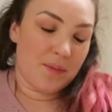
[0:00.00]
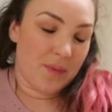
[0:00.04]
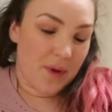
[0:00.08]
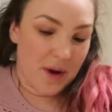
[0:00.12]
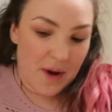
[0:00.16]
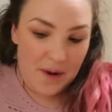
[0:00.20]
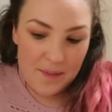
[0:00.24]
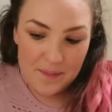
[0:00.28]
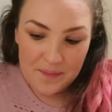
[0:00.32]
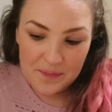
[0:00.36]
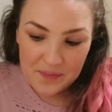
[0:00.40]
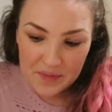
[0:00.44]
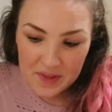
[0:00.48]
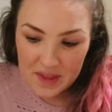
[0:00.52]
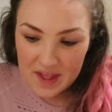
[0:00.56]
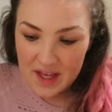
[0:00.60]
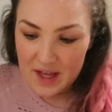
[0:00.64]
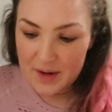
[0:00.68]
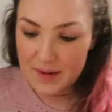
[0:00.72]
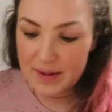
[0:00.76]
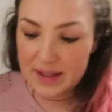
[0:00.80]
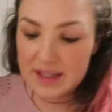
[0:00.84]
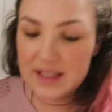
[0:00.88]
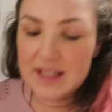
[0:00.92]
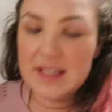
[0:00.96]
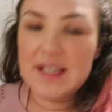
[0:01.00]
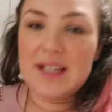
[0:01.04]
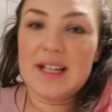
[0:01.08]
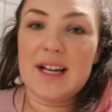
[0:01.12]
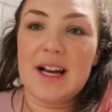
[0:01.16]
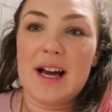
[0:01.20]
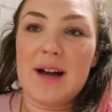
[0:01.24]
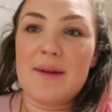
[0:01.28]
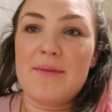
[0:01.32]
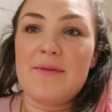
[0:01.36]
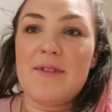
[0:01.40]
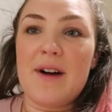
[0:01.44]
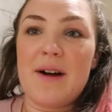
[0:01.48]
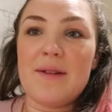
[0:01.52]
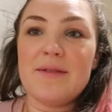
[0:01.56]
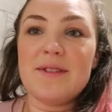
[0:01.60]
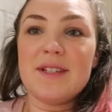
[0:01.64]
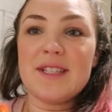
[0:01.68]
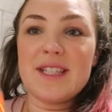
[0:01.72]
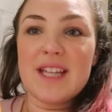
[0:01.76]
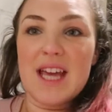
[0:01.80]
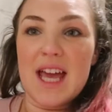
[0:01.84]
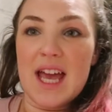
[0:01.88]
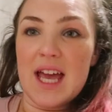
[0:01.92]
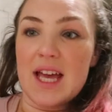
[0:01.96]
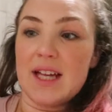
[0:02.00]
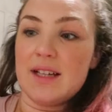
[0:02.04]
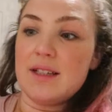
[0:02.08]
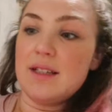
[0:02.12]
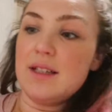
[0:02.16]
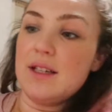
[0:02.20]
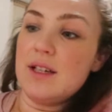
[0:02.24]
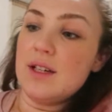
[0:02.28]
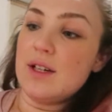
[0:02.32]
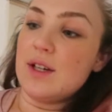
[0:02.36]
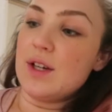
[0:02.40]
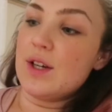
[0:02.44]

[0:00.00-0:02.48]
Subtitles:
But anyway, I found a tin